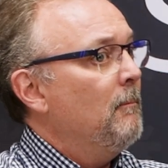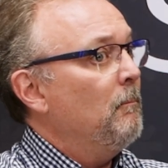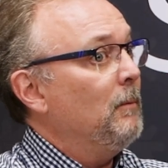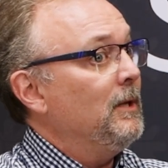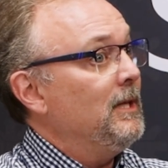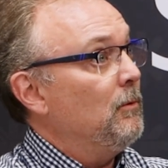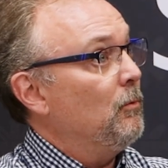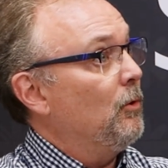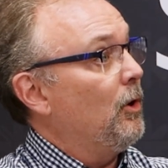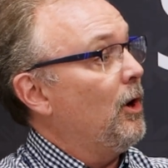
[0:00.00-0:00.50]

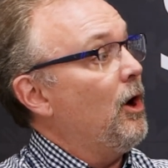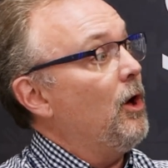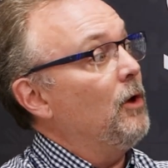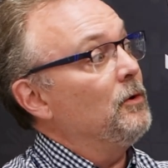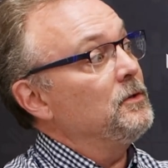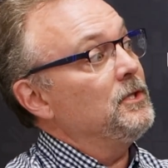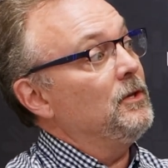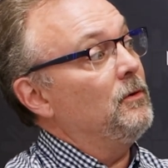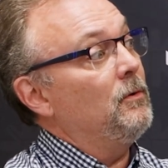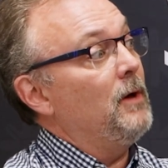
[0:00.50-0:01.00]
but then we're
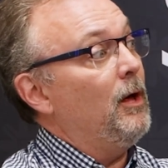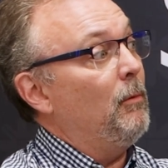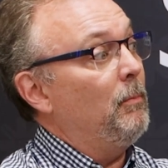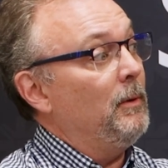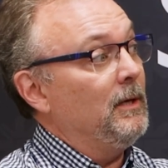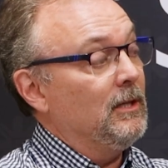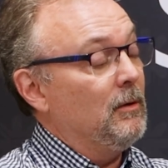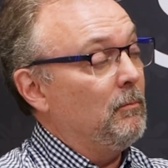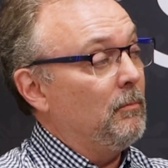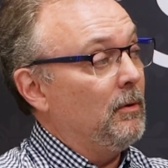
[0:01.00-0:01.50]
also
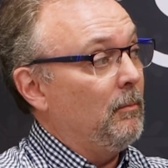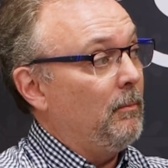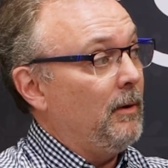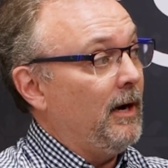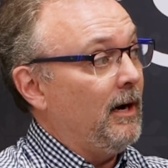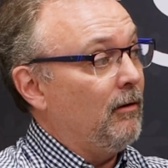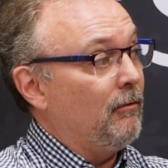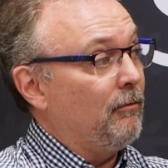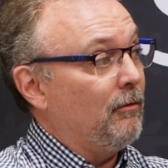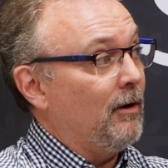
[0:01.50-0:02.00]
helping them
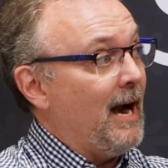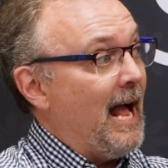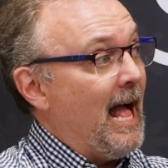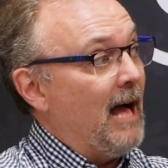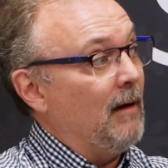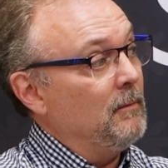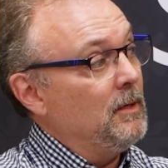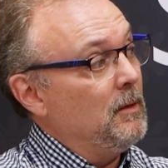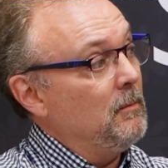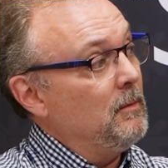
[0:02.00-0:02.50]
prepare for
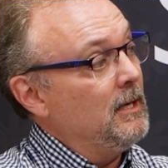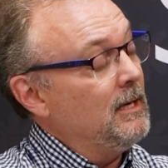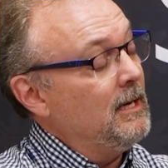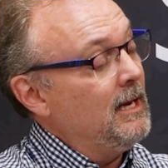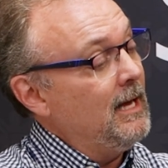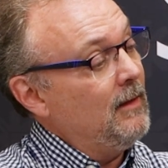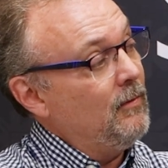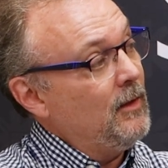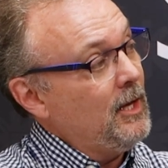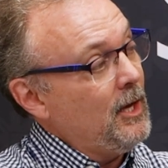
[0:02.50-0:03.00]
abdomen
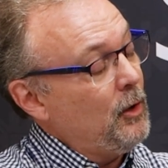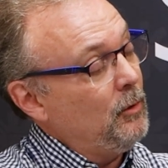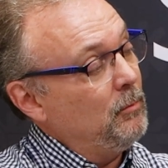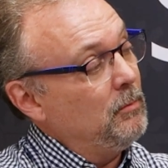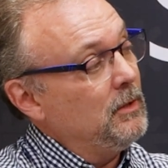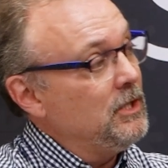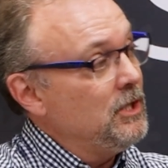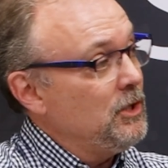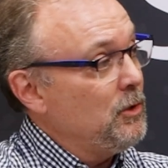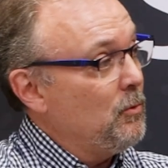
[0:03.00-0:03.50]
and the
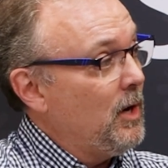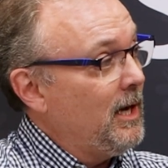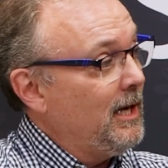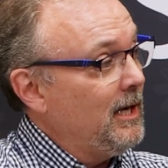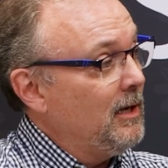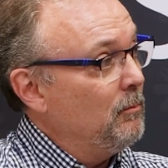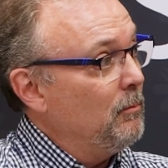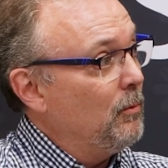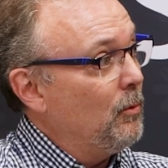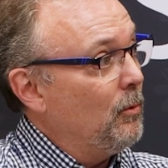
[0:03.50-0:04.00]

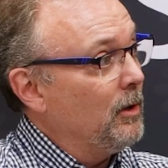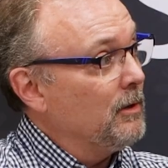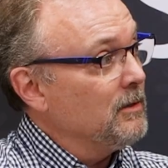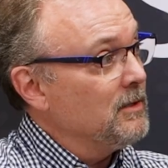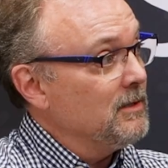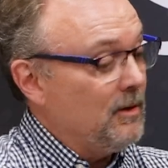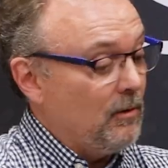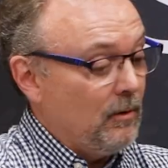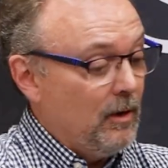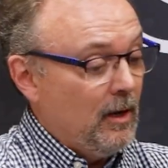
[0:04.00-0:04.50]
OBGYN board.
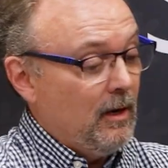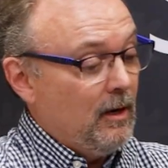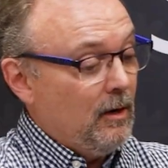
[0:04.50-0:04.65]
So